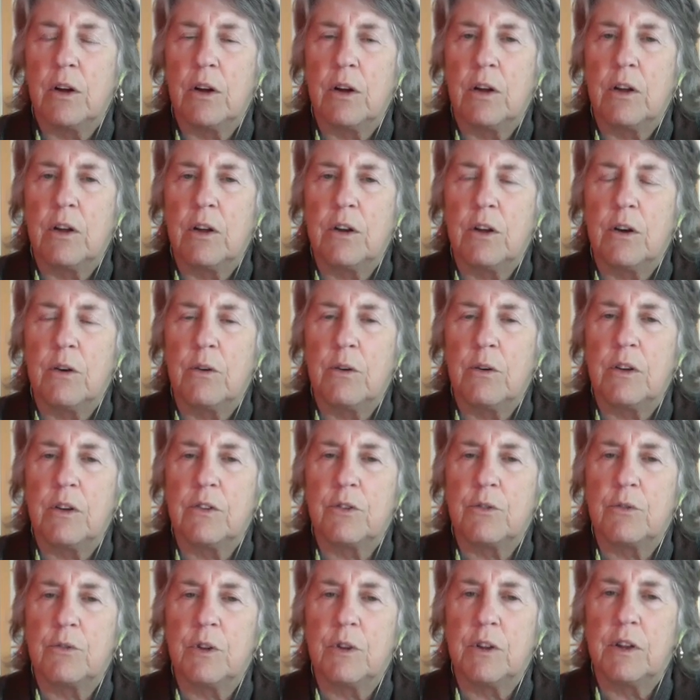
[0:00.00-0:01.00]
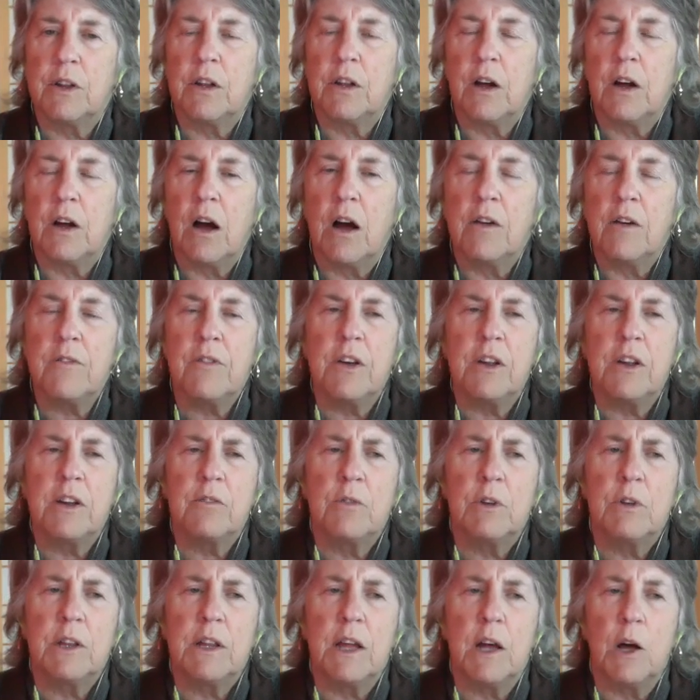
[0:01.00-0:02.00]
You know, I find it
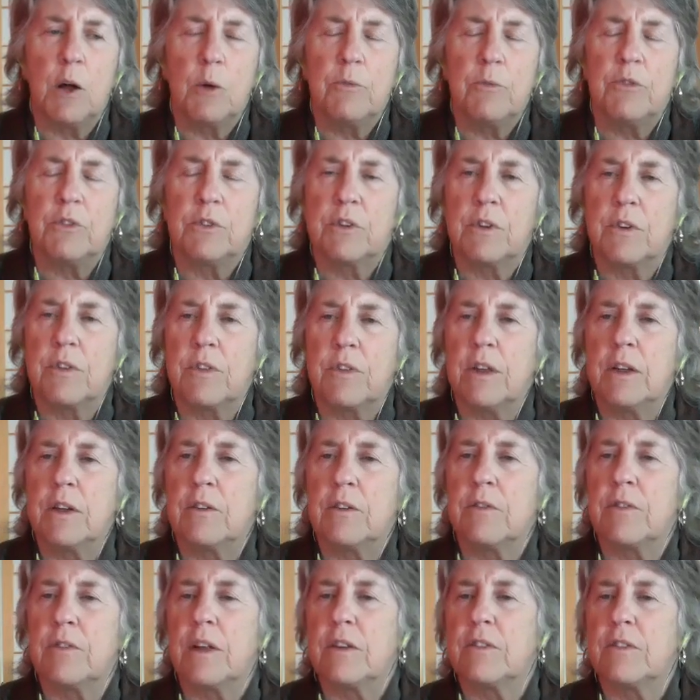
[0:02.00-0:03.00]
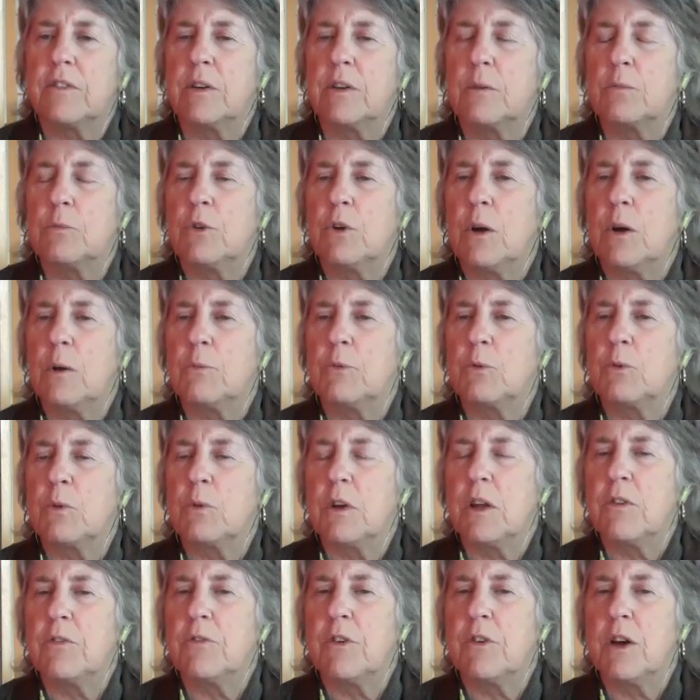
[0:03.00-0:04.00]
really helpful to think of that sometimes when
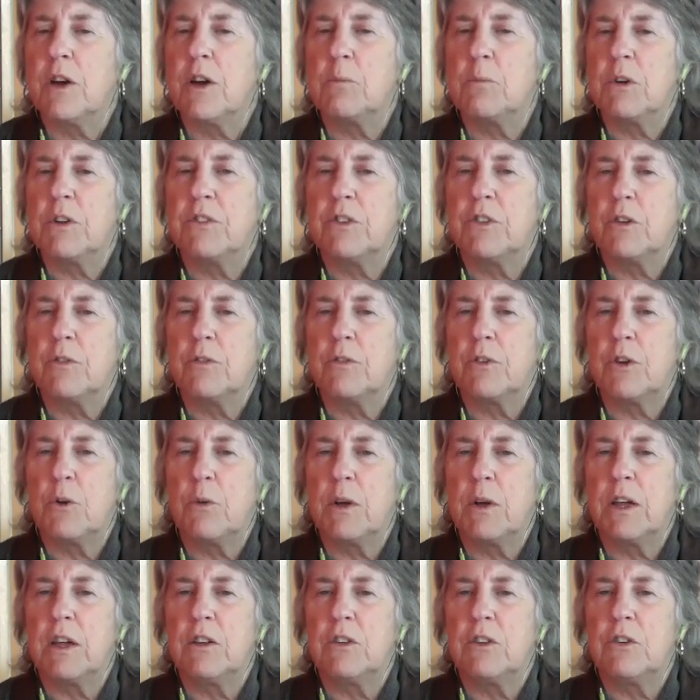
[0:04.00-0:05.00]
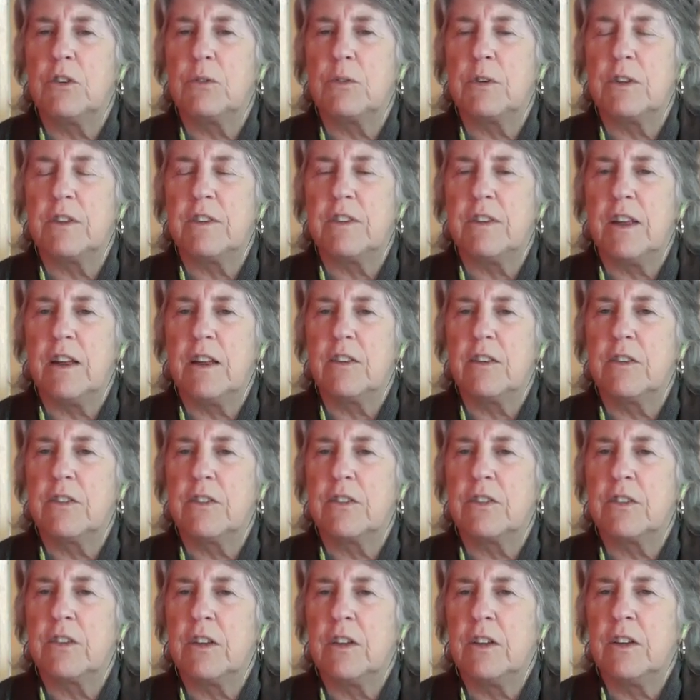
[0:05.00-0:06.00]
I find myself going into a
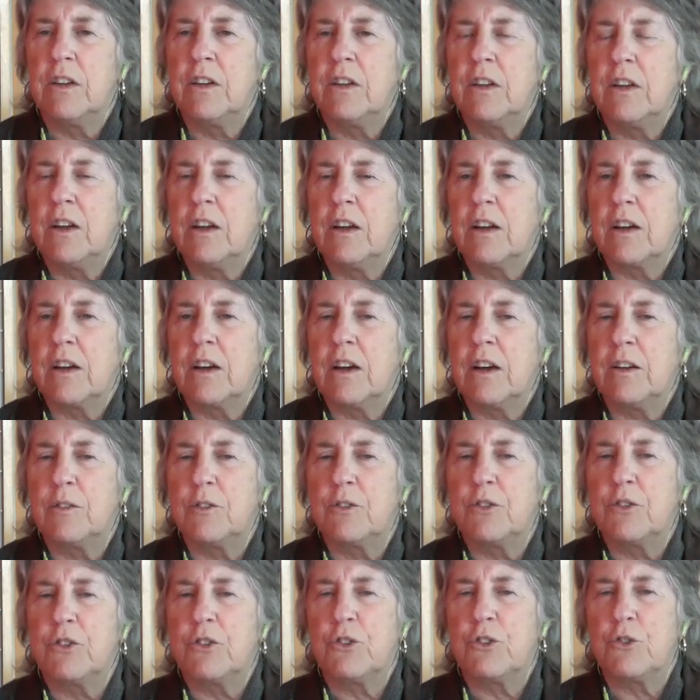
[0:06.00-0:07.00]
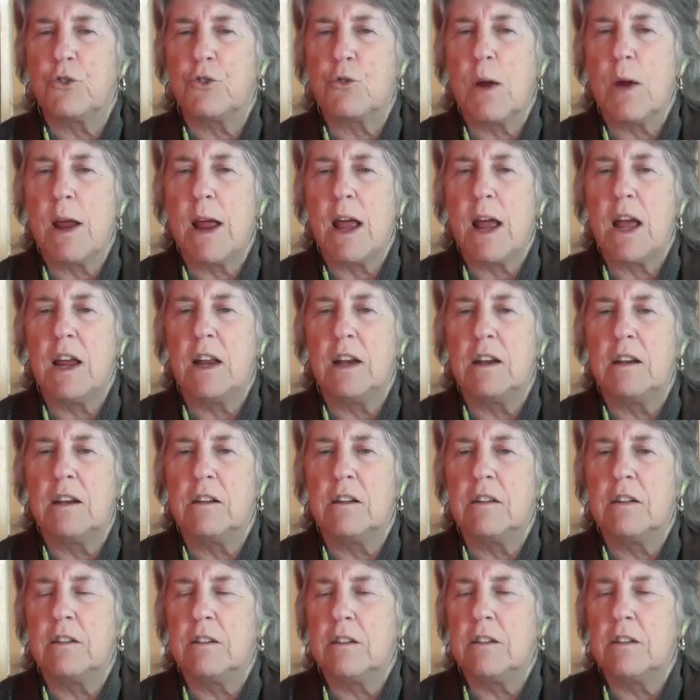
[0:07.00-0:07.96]
tense, kind of strained